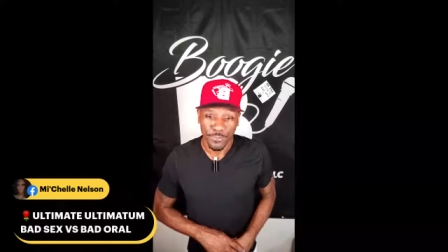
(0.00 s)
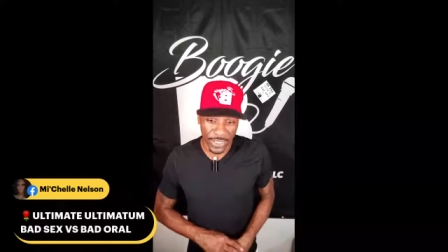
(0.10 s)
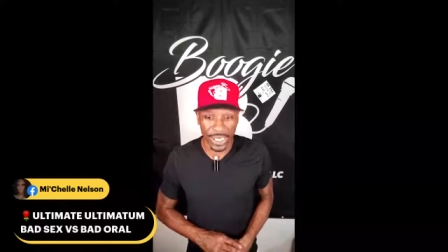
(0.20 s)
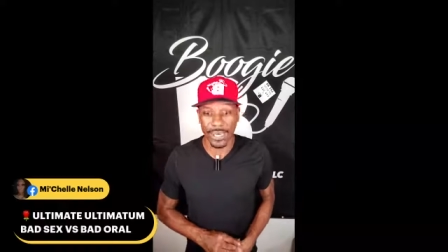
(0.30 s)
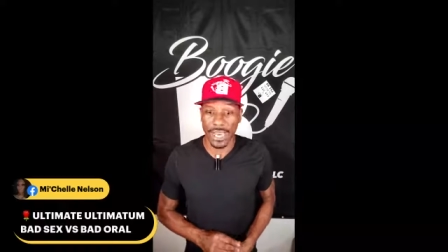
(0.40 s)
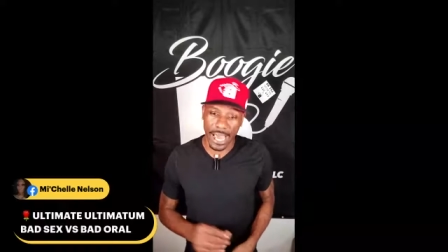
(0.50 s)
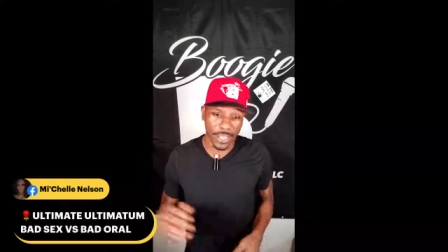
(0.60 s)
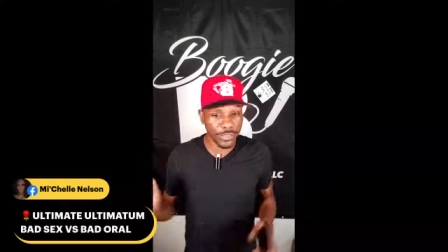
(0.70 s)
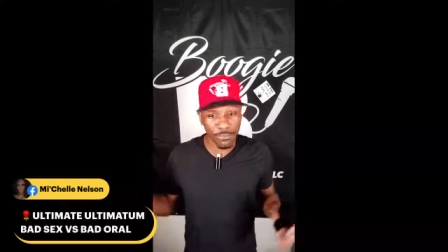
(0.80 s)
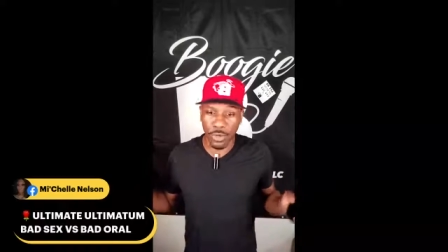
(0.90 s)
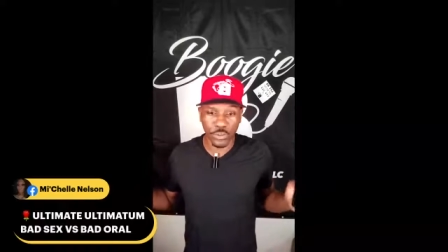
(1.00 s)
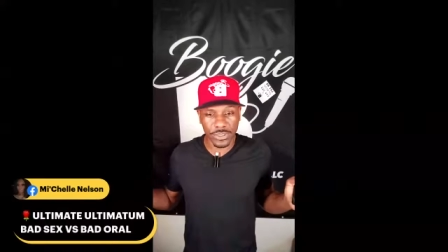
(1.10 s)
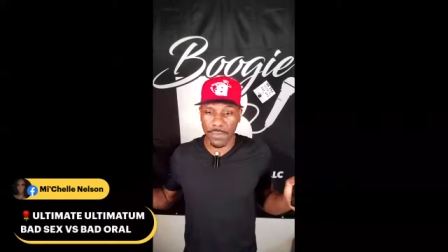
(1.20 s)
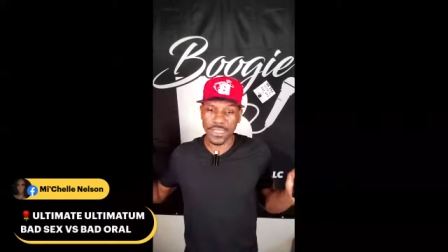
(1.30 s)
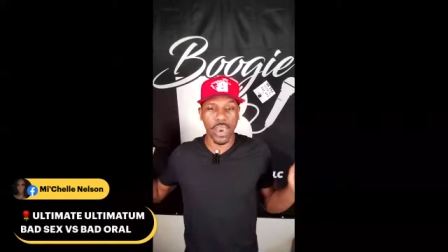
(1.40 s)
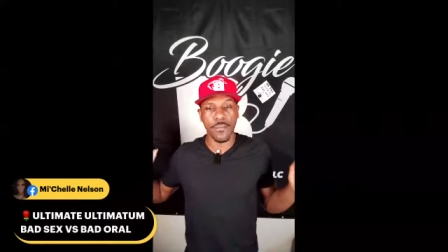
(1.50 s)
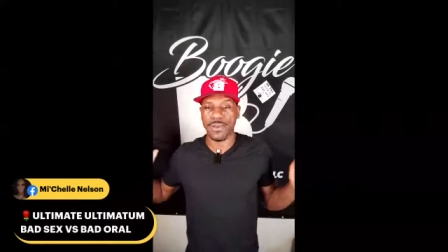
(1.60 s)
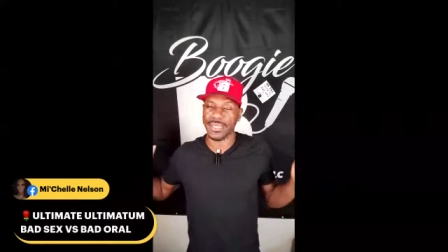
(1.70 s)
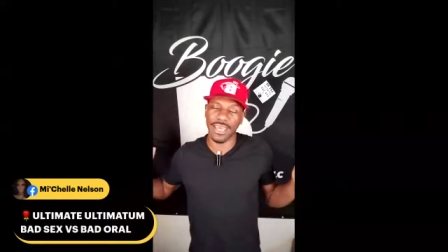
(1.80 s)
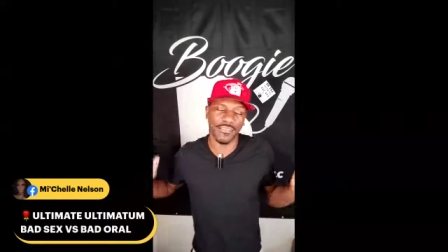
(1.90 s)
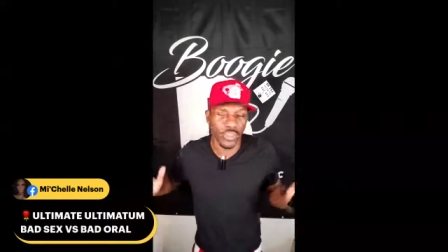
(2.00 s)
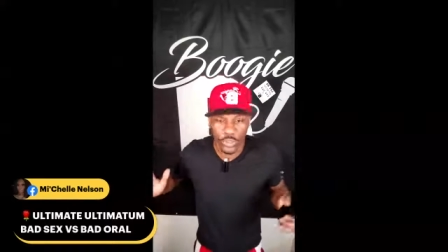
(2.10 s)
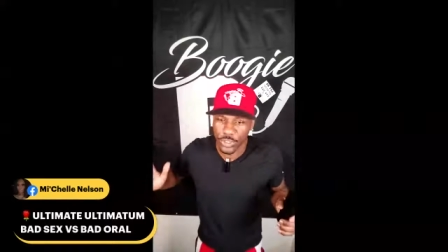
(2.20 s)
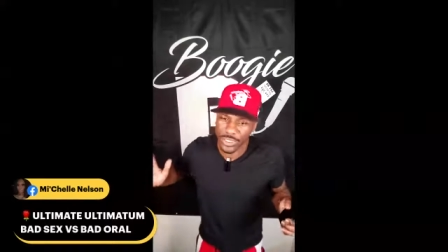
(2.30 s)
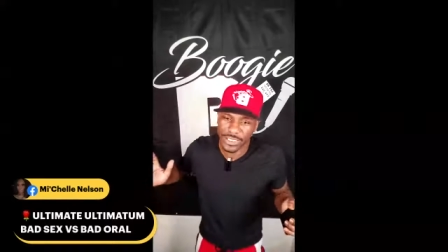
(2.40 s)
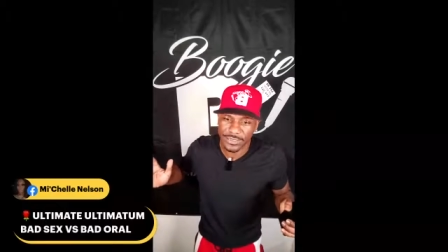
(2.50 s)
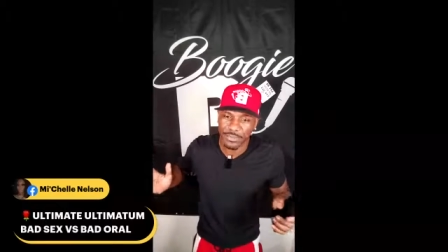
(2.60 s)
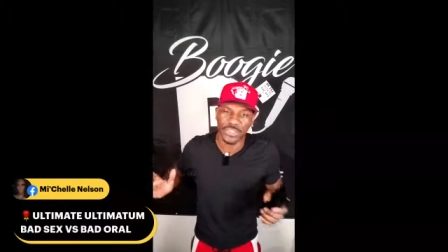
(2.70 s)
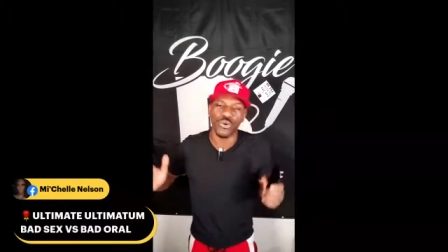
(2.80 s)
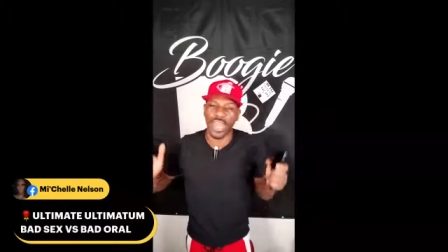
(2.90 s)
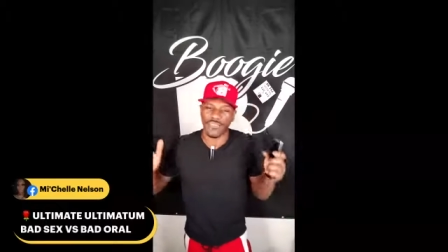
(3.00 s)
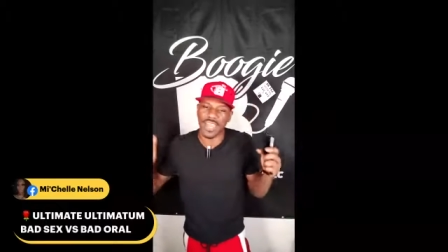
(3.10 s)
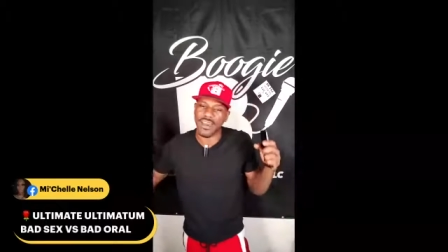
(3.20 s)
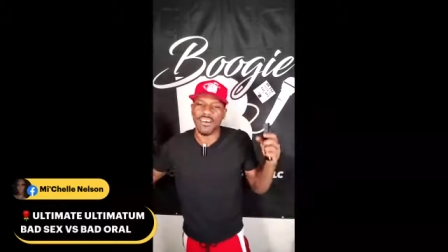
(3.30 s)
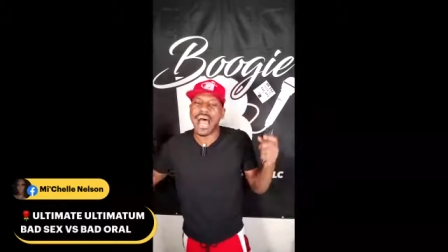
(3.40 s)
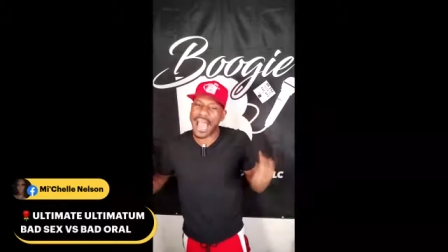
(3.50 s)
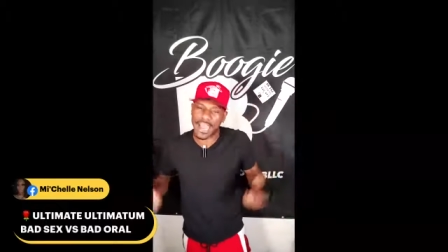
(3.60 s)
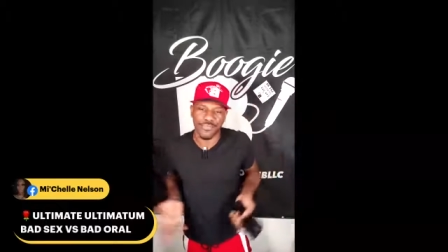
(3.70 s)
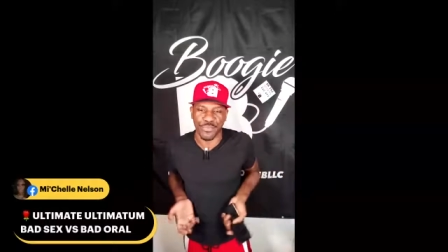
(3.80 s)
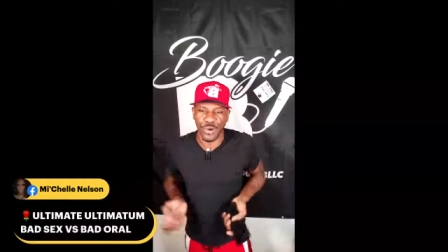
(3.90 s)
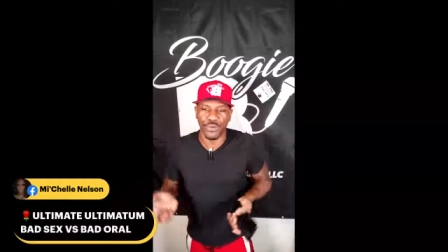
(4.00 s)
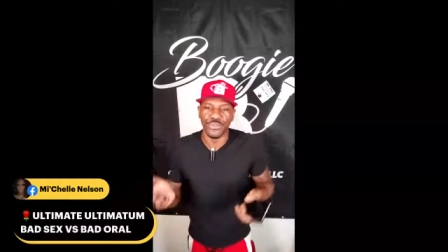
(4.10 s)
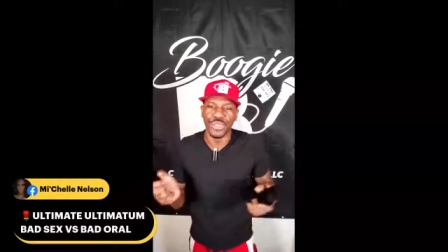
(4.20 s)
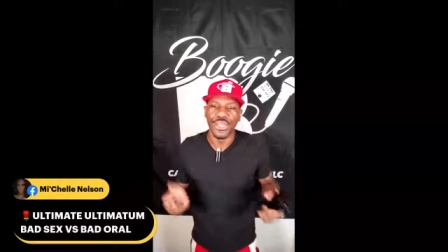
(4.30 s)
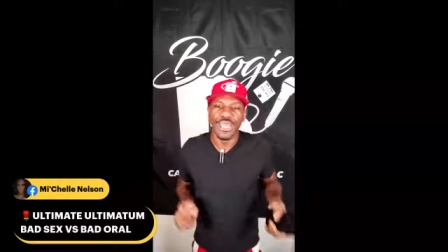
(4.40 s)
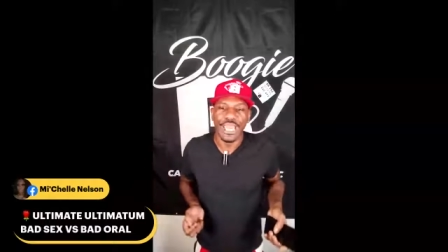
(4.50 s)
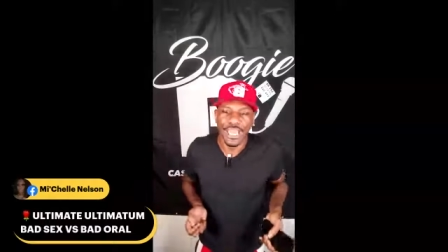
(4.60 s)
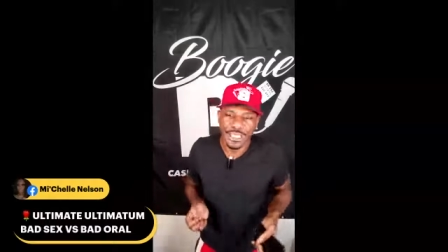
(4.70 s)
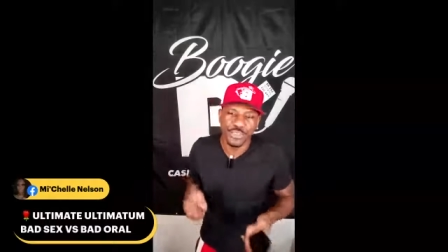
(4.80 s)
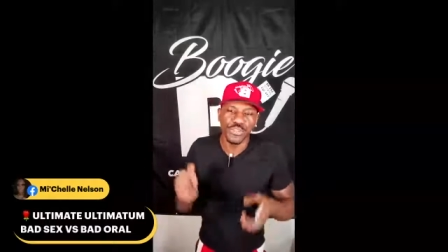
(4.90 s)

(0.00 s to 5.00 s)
Yeah, I, most some y'all may not have heard of this, but you have to have an iPhone and